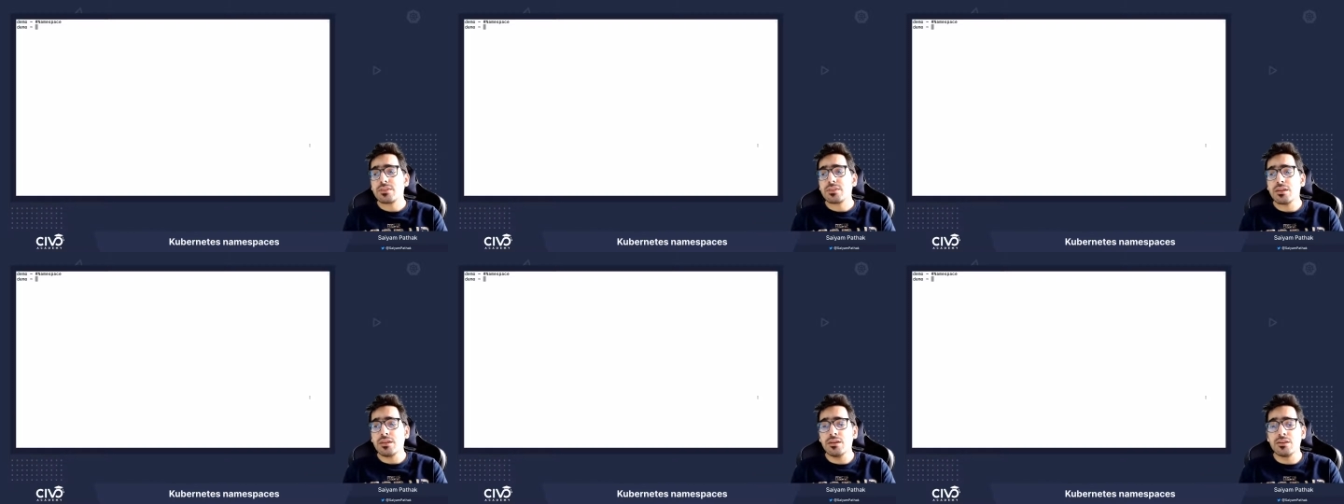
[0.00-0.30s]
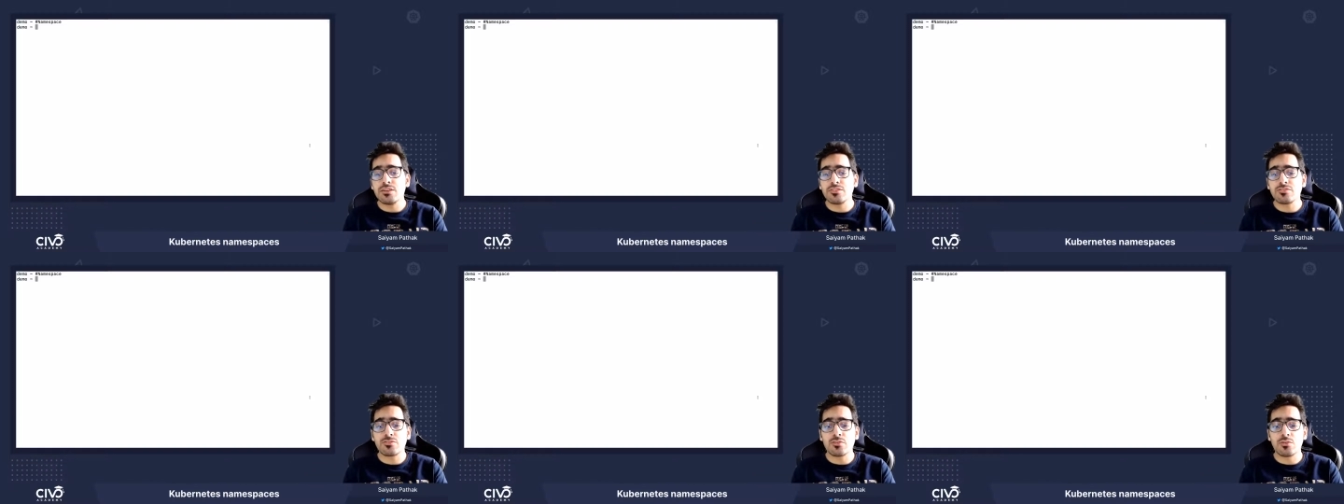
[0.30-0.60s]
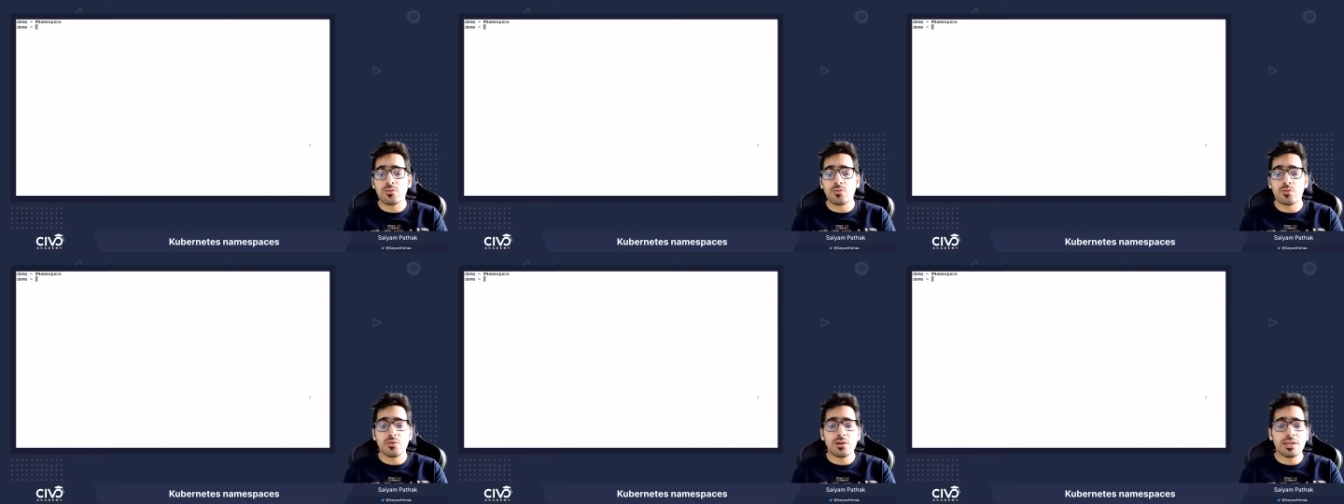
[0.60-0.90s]
Uh,
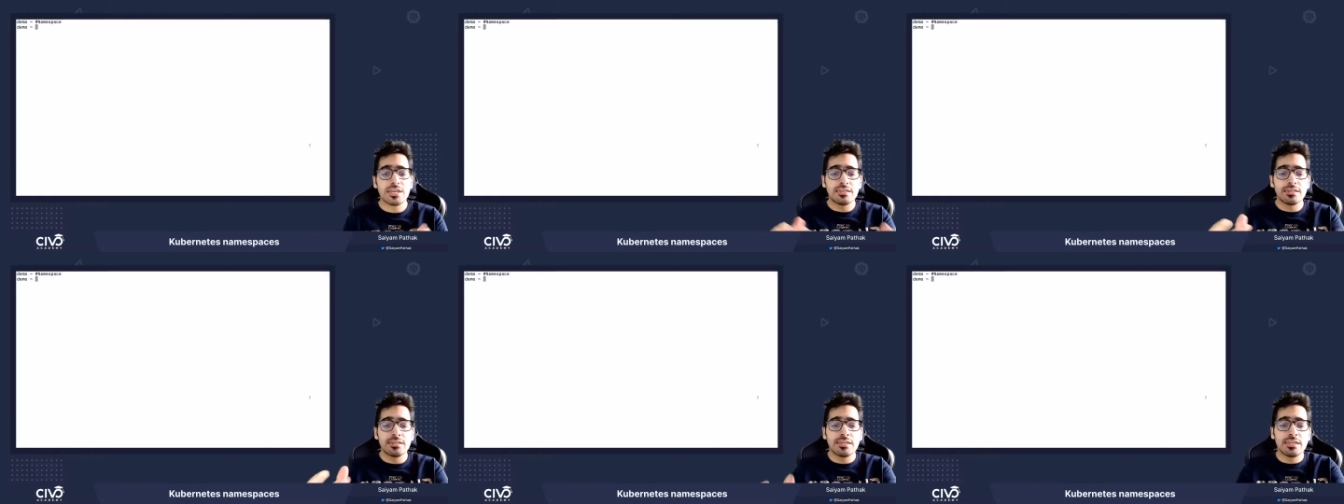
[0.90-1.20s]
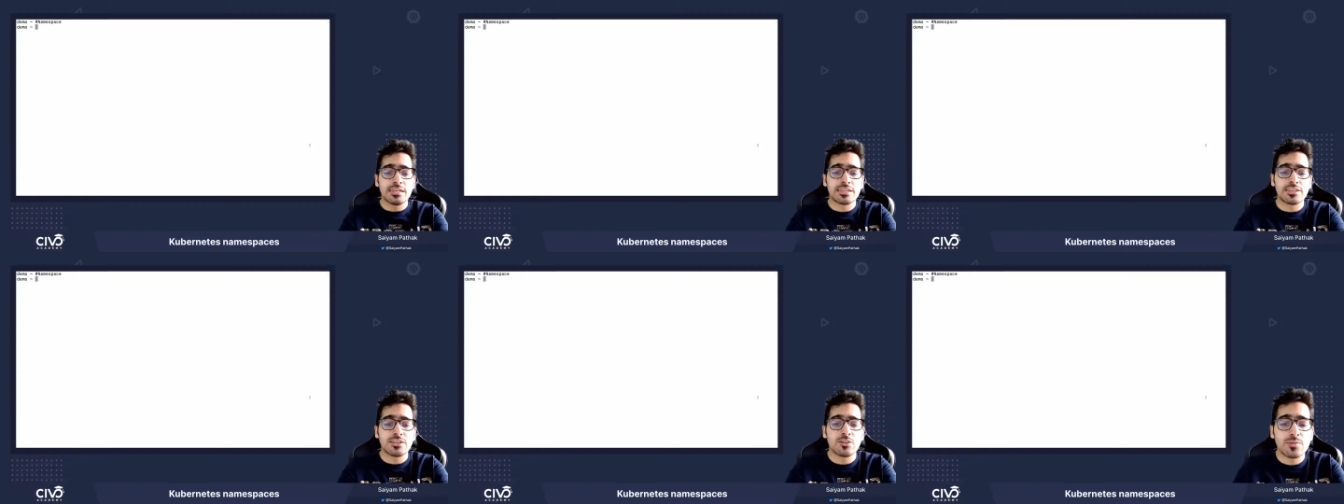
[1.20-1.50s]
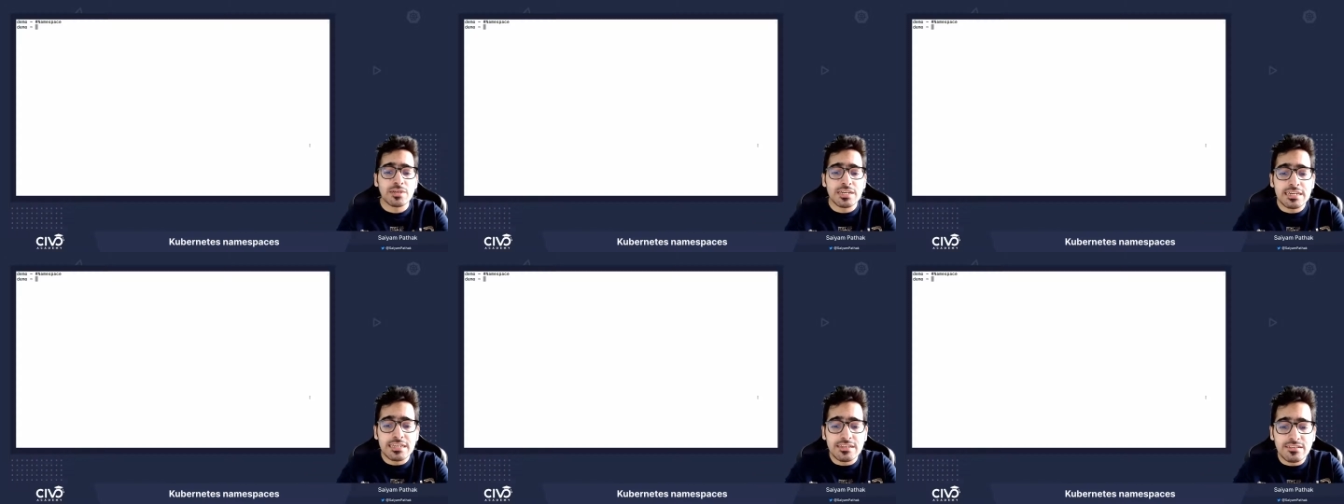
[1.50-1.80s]
so in, in
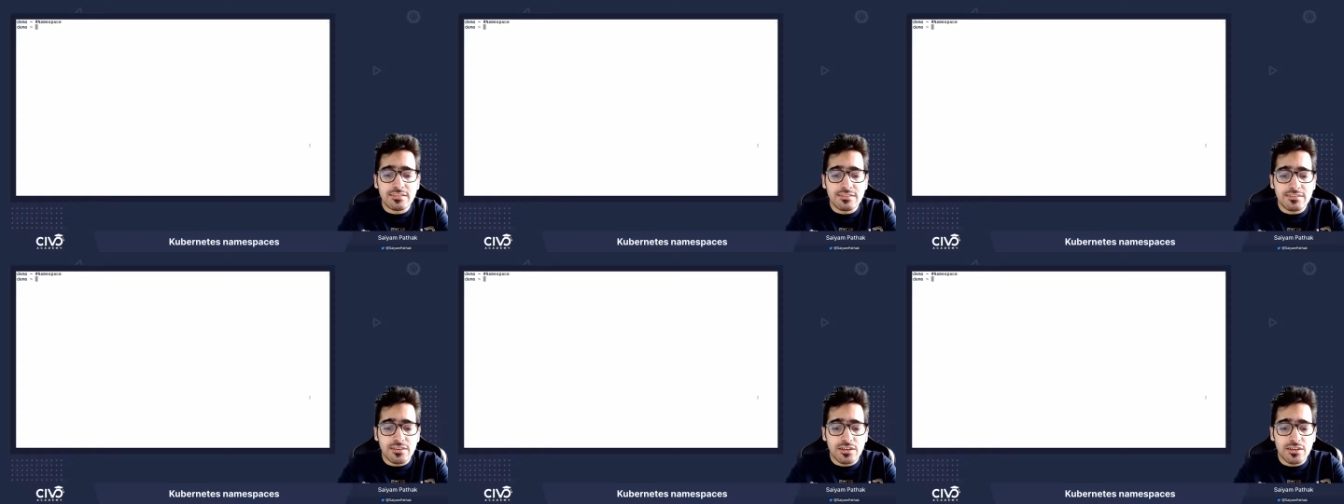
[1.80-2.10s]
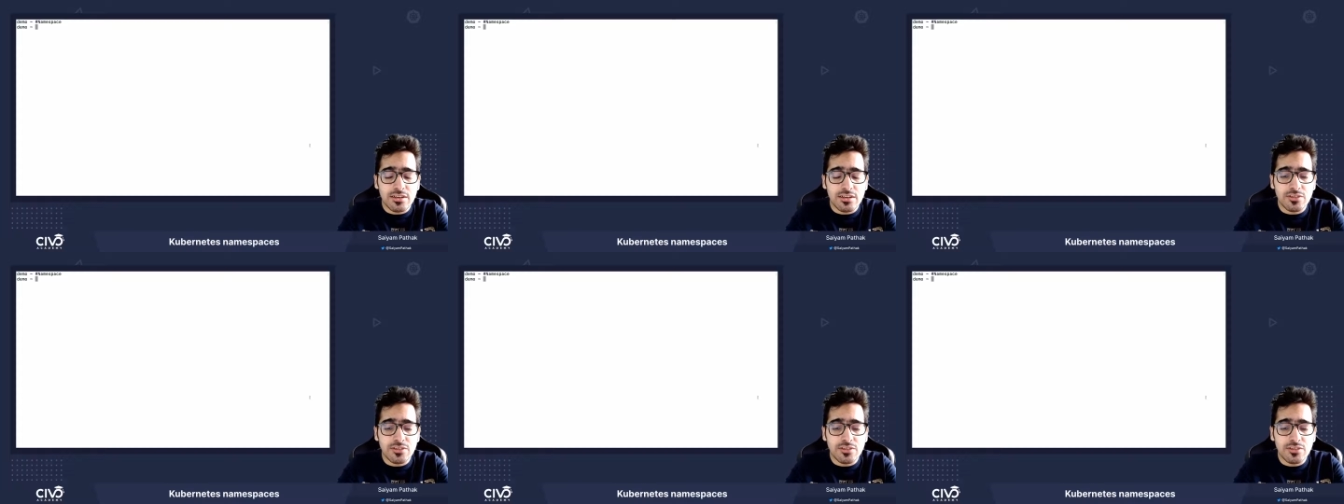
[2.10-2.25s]
Kubernetes, uh,